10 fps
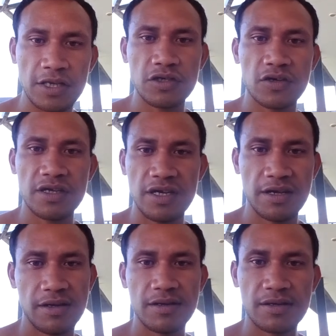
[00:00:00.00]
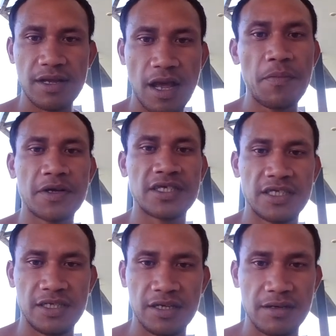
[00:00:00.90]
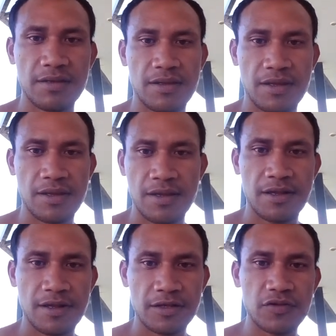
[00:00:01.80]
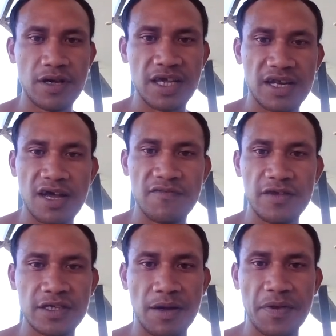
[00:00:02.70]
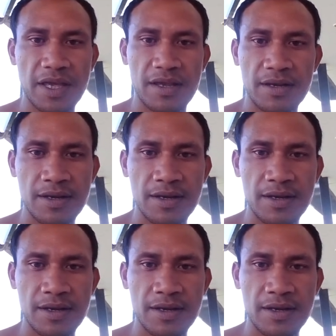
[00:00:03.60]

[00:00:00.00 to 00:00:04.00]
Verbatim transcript: Angel in here, help us in here, So I get our visa back.